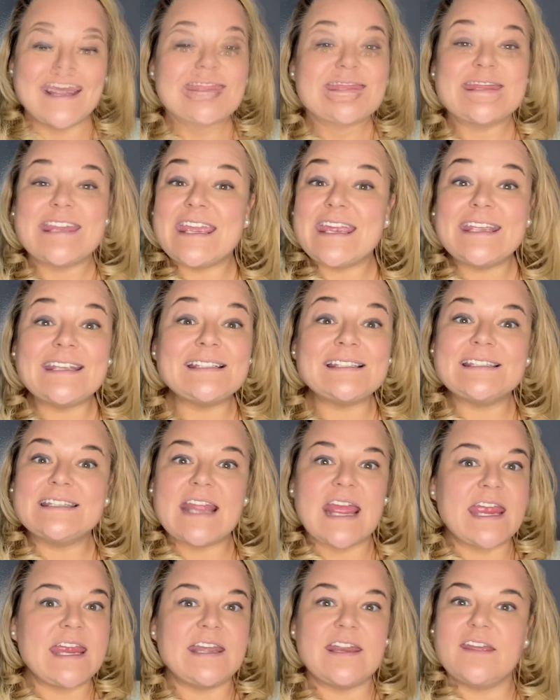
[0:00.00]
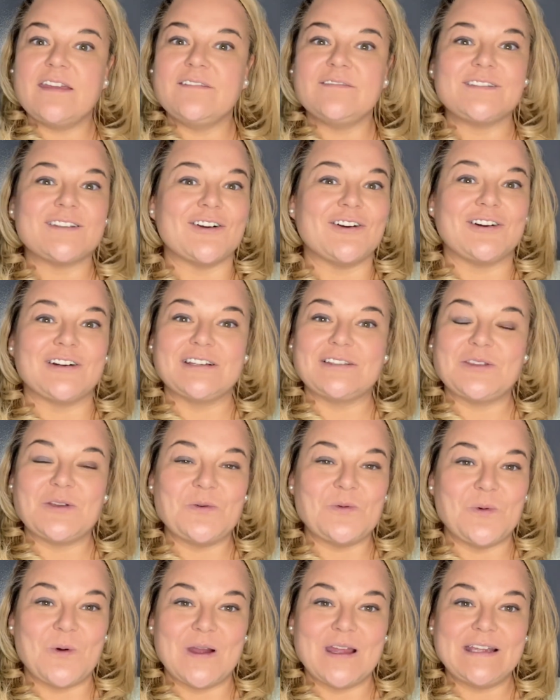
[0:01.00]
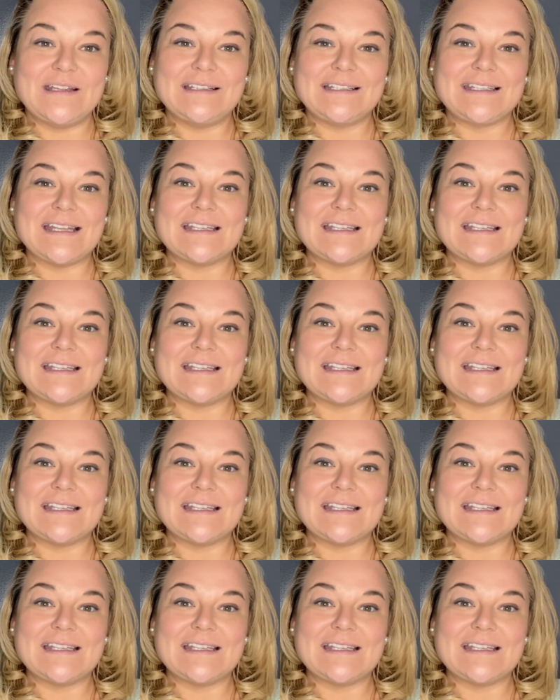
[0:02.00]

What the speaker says: These natives aren't the ones